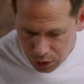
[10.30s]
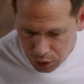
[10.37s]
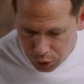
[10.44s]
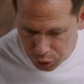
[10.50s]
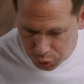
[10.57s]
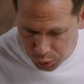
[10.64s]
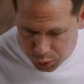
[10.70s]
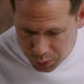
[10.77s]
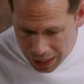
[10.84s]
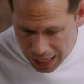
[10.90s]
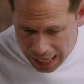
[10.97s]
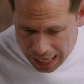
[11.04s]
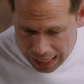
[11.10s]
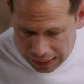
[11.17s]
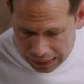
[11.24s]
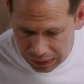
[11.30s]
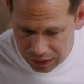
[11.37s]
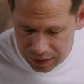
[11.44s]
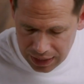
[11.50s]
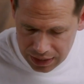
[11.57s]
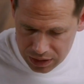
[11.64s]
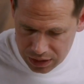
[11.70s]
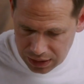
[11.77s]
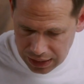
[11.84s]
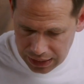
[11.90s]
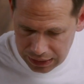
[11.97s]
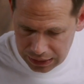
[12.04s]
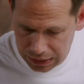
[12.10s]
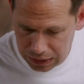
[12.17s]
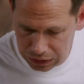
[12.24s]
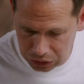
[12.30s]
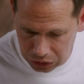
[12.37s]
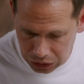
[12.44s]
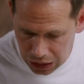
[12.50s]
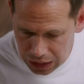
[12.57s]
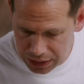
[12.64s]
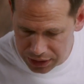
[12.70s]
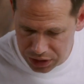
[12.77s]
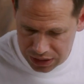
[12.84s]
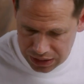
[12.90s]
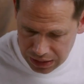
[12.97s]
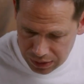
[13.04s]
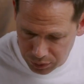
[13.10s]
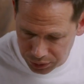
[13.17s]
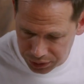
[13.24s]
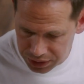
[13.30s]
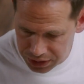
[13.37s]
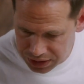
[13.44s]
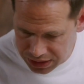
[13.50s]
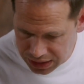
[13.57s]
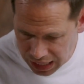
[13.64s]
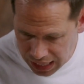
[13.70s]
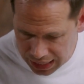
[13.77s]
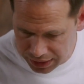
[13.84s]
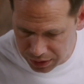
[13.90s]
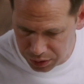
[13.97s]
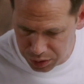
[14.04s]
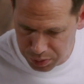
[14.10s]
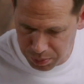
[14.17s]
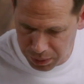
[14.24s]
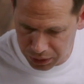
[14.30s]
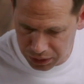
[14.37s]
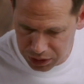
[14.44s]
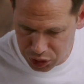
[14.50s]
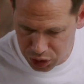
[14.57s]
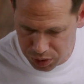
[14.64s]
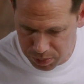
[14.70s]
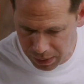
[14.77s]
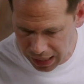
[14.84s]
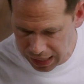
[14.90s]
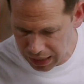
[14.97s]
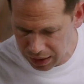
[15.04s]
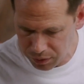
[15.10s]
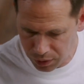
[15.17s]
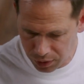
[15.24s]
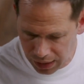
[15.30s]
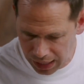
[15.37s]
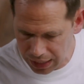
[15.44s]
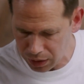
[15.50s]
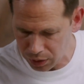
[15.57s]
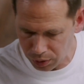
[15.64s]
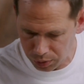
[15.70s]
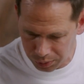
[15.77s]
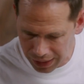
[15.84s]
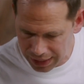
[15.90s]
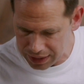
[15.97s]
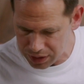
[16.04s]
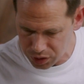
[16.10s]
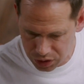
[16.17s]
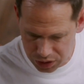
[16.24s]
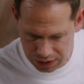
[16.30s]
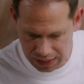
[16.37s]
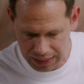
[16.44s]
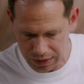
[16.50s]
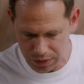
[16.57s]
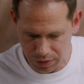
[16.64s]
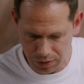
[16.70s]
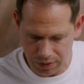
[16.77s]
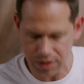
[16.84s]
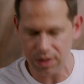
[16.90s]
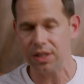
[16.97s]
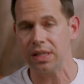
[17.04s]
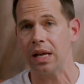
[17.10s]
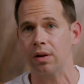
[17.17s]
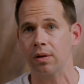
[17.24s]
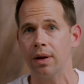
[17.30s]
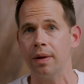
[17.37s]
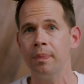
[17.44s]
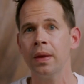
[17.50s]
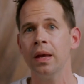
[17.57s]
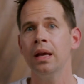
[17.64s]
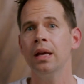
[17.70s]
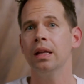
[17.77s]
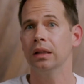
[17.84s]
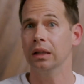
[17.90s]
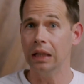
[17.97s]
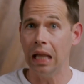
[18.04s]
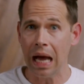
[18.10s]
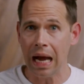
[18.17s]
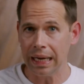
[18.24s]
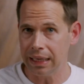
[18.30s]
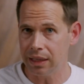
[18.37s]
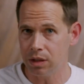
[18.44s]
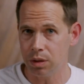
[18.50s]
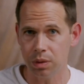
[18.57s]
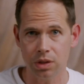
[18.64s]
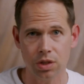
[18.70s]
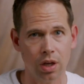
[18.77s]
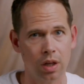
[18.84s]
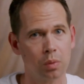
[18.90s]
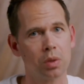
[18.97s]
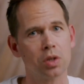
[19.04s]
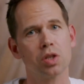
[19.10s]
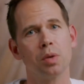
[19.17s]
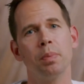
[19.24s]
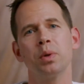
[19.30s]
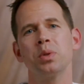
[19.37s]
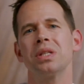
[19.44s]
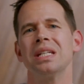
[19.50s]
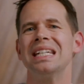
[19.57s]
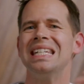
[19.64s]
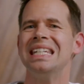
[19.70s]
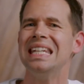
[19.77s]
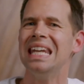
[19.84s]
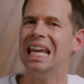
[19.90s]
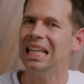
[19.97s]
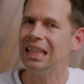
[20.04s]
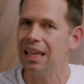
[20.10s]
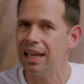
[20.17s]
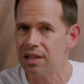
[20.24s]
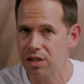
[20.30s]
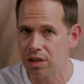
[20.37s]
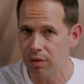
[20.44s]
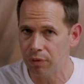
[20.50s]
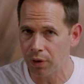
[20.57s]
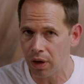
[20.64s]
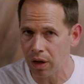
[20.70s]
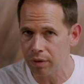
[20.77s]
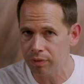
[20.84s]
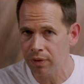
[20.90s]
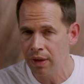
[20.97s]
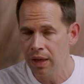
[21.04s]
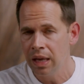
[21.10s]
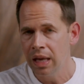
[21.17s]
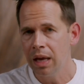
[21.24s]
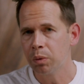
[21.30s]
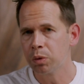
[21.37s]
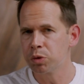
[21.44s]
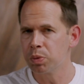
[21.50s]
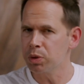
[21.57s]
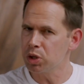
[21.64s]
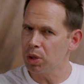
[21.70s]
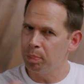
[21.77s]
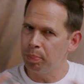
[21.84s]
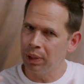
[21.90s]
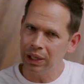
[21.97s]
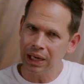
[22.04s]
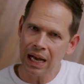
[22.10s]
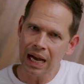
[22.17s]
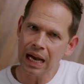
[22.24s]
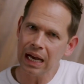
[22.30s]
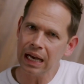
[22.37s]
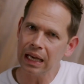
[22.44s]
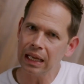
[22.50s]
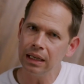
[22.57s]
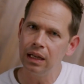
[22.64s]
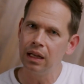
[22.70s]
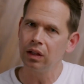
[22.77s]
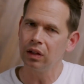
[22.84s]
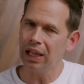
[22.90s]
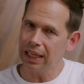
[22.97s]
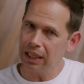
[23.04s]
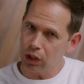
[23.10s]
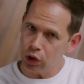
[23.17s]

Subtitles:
through 9, things like lust, evil desires, malicious behavior, anger, rage, slander, etc., lying to each other. We're supposed to take that stuff off. We're supposed to put on, like